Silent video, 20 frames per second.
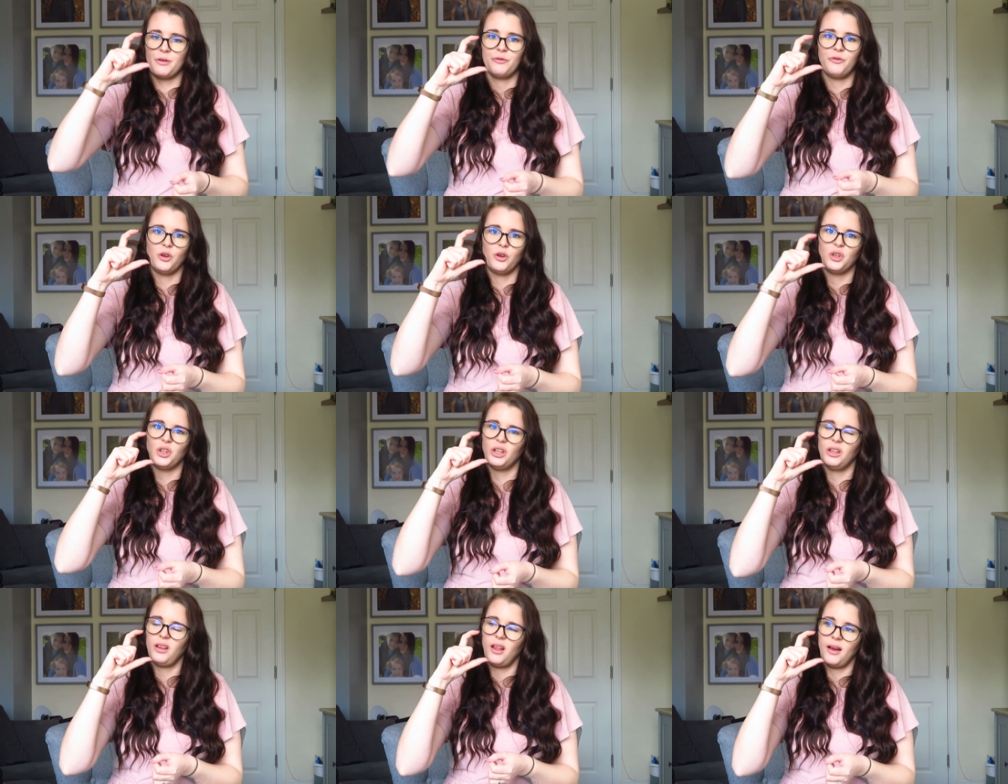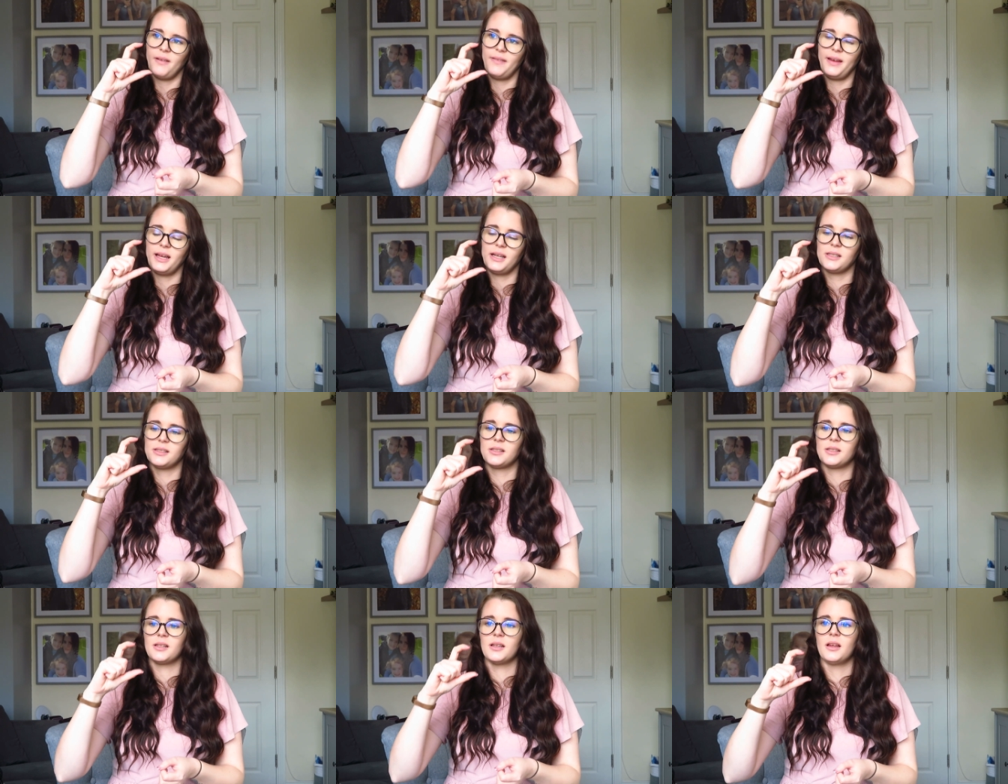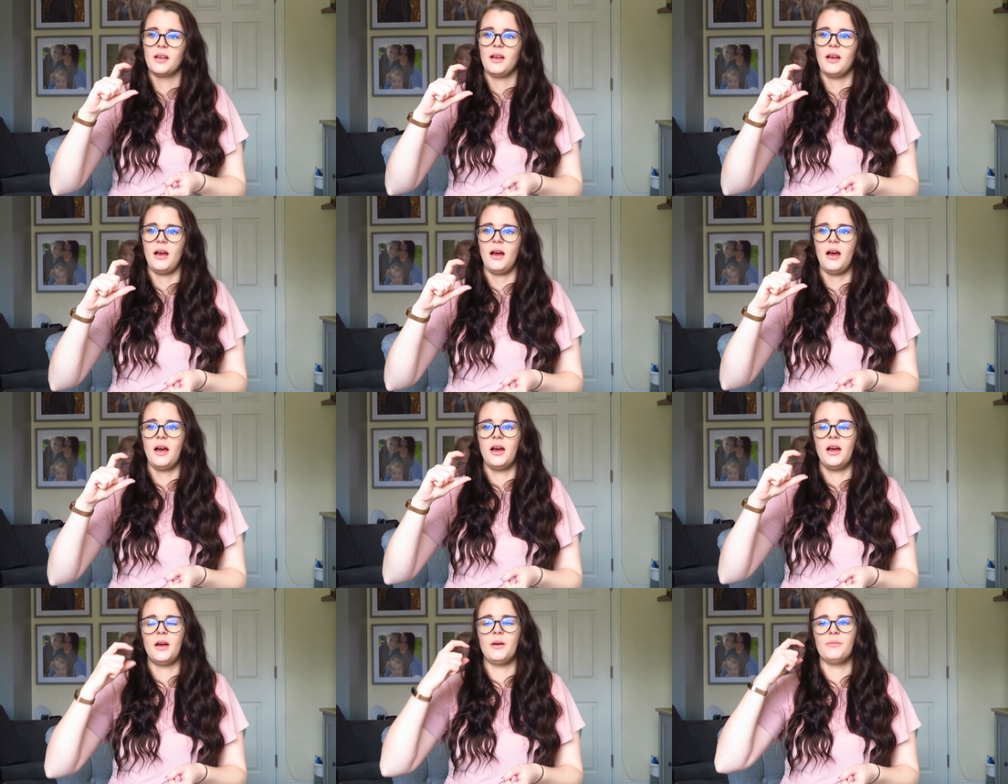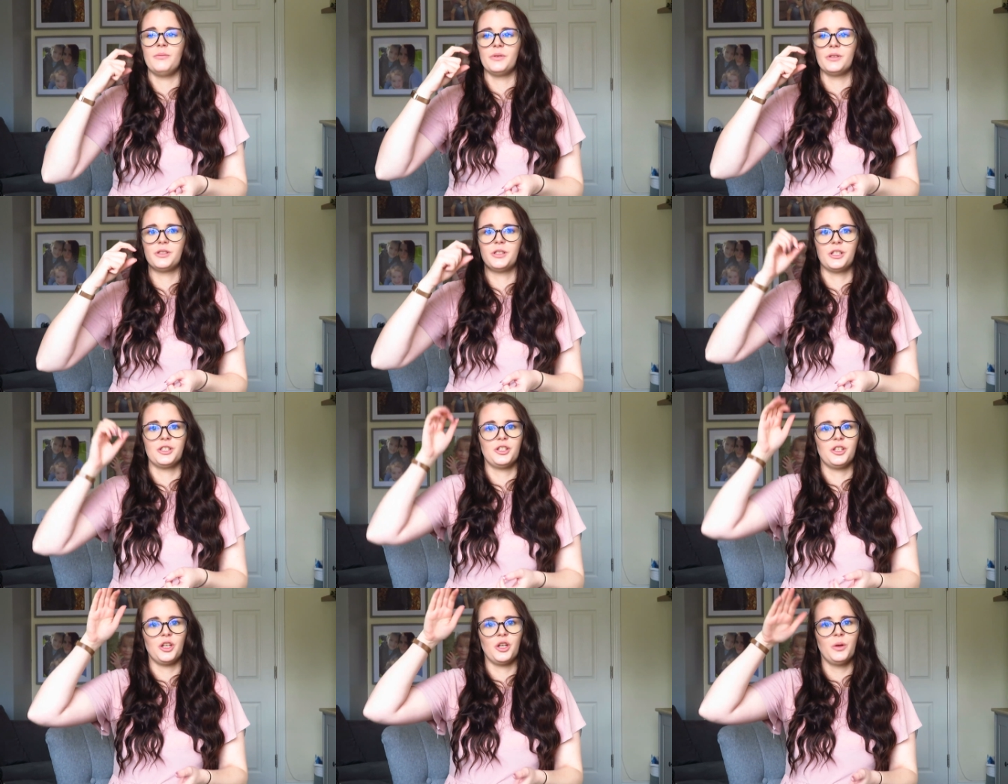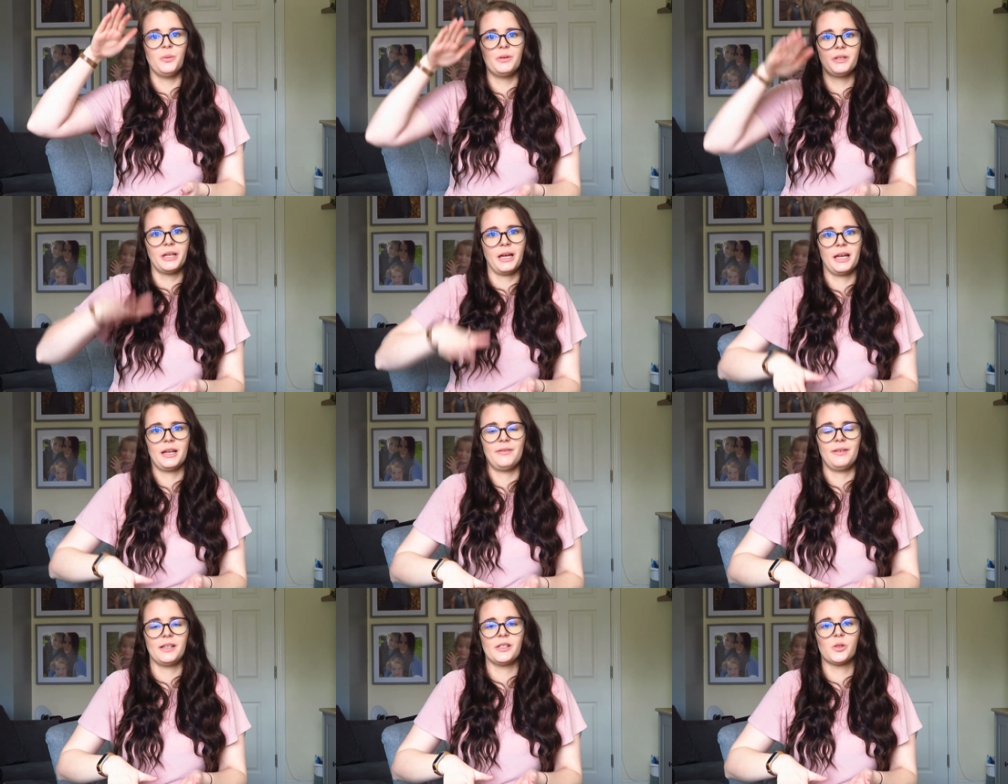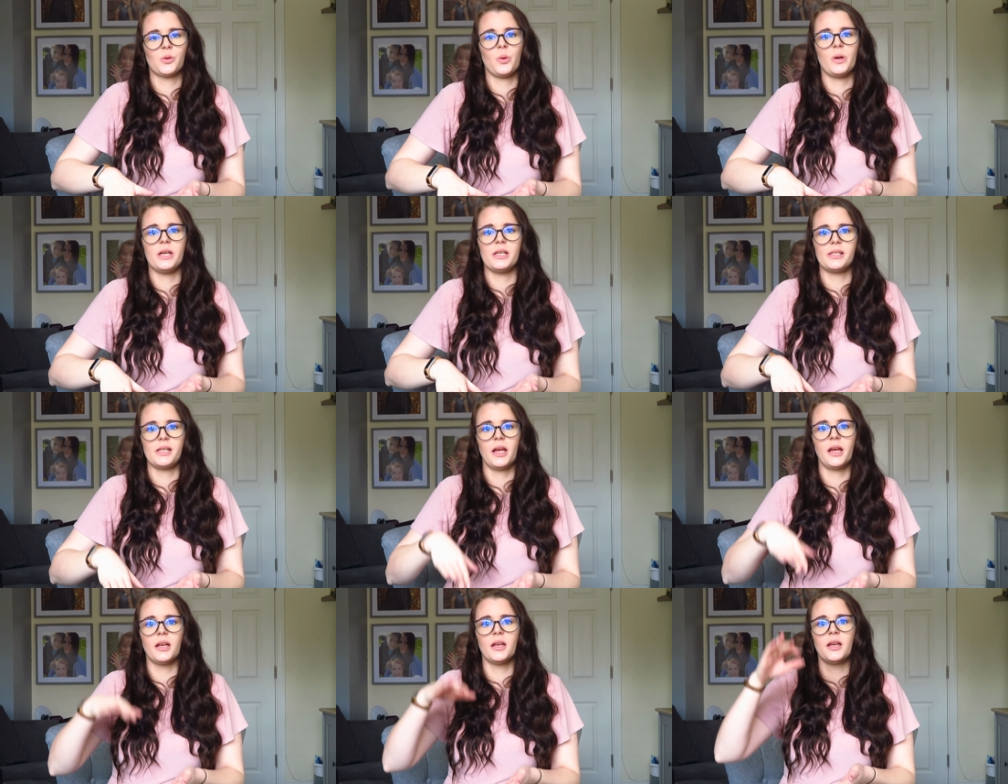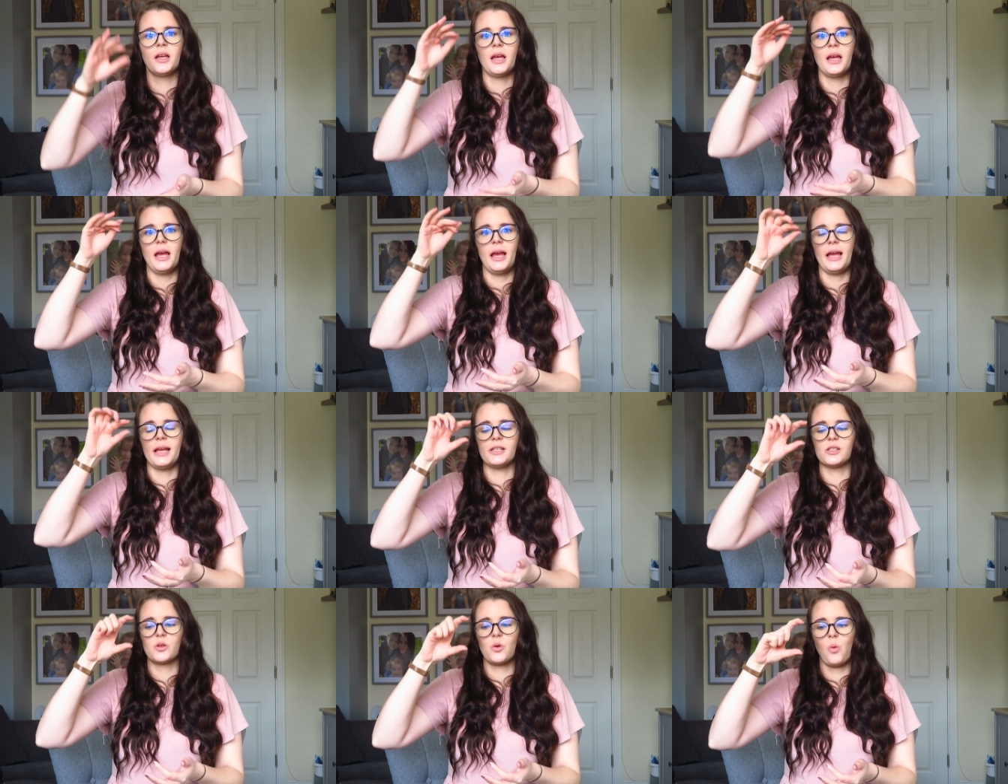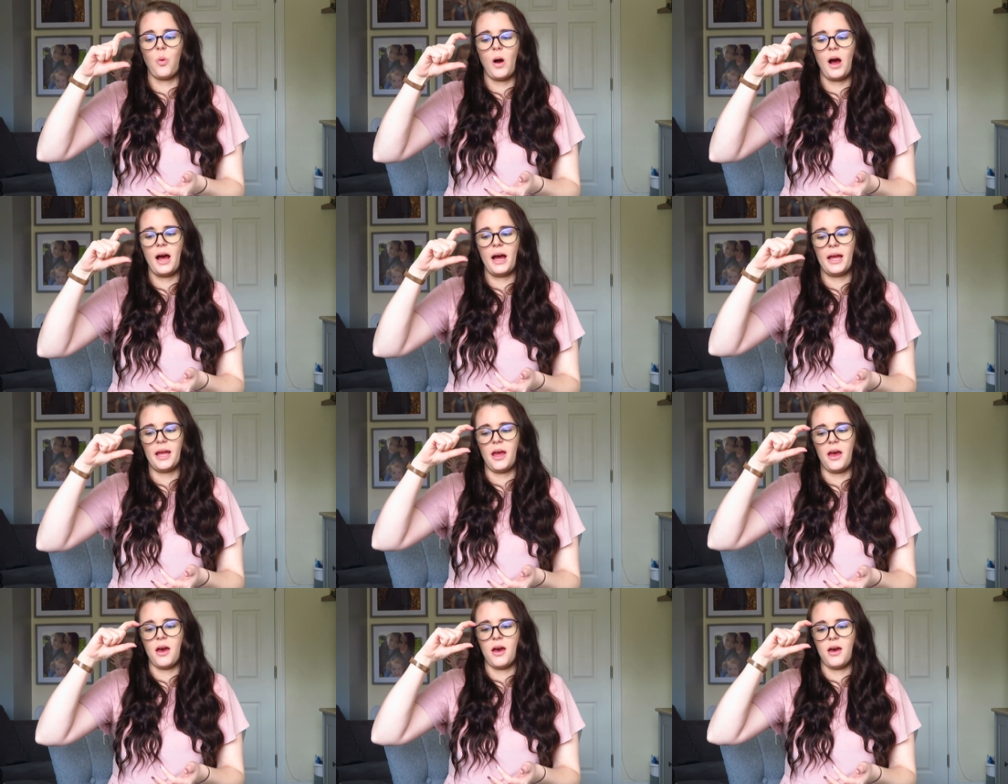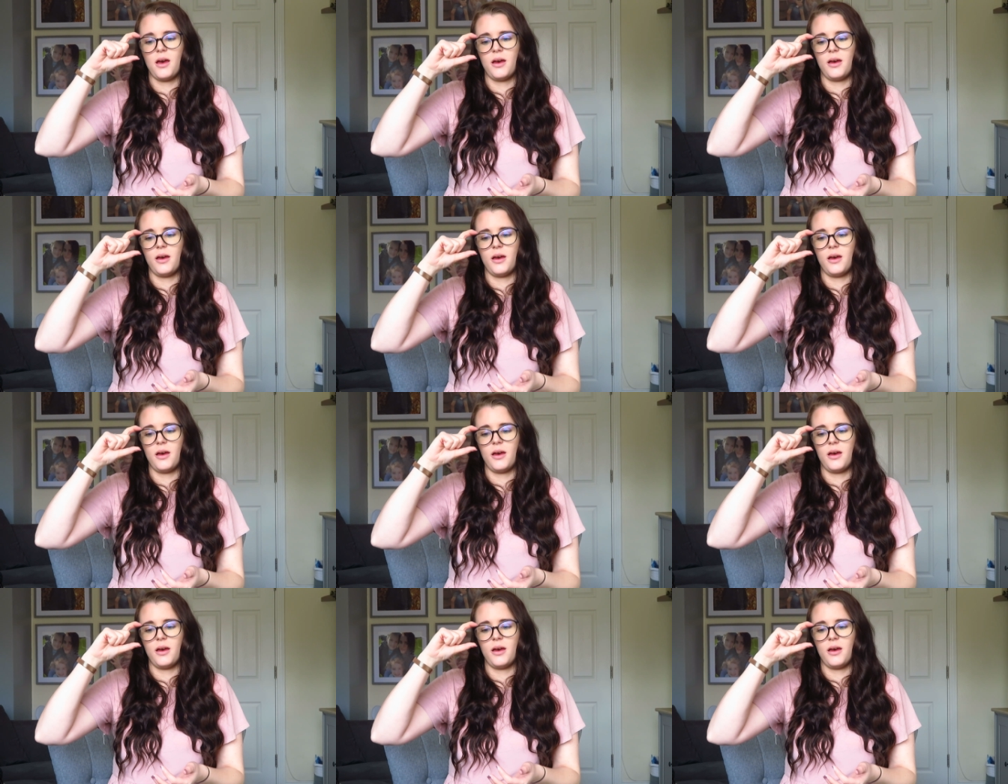funnel of it, the tube to kind of like squeeze it, it's quite